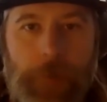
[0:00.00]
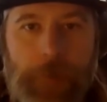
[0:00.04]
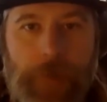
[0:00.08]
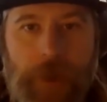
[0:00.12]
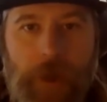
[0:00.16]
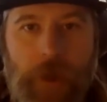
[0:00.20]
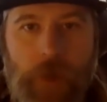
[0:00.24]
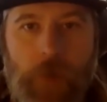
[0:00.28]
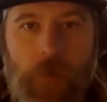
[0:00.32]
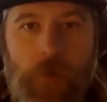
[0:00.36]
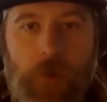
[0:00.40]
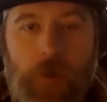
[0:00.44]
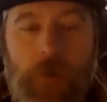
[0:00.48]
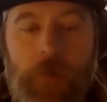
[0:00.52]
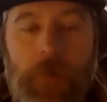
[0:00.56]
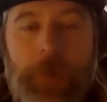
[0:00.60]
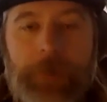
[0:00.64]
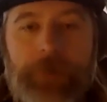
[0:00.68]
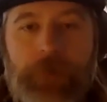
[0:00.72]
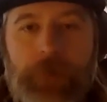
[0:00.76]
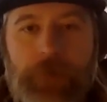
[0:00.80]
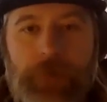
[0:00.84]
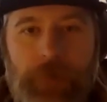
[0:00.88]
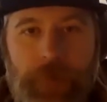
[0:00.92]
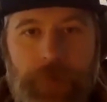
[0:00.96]
power
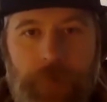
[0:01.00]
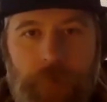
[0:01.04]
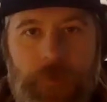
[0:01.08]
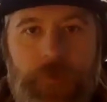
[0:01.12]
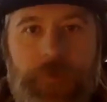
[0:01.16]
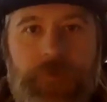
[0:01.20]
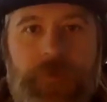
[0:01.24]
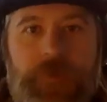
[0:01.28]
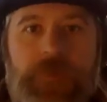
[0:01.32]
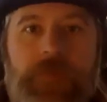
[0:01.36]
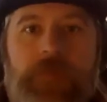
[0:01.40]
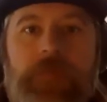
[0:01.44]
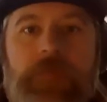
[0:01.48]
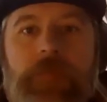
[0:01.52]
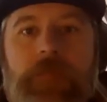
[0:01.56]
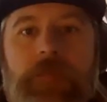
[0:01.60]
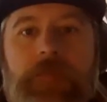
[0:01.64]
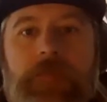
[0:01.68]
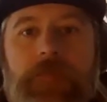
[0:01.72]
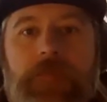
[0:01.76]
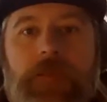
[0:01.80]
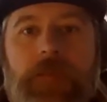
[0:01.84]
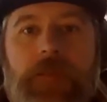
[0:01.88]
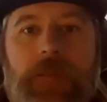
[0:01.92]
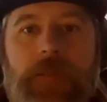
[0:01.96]

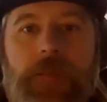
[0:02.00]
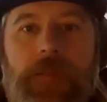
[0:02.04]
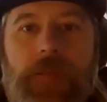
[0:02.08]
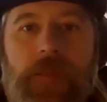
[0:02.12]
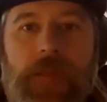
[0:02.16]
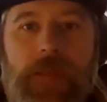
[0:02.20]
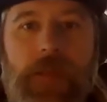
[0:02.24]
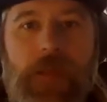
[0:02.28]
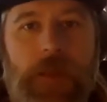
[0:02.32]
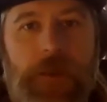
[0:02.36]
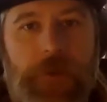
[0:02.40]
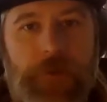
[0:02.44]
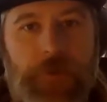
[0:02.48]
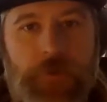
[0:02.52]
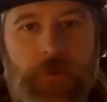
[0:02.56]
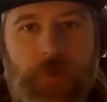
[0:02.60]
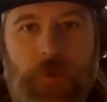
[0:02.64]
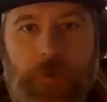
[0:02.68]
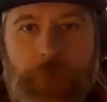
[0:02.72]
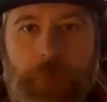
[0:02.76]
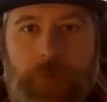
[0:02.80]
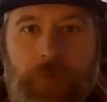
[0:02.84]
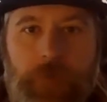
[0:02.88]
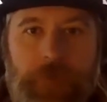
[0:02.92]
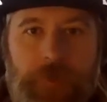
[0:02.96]
versus the
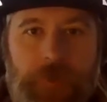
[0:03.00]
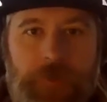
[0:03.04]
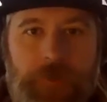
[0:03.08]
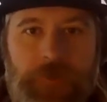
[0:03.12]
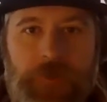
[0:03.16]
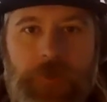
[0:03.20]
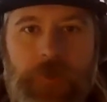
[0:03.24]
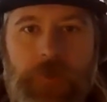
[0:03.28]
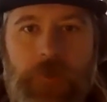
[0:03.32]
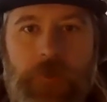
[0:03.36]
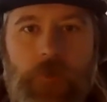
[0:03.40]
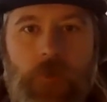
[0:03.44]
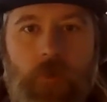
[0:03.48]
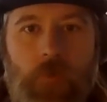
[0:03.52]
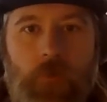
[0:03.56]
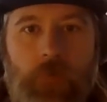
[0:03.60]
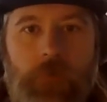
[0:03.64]
injury prevention,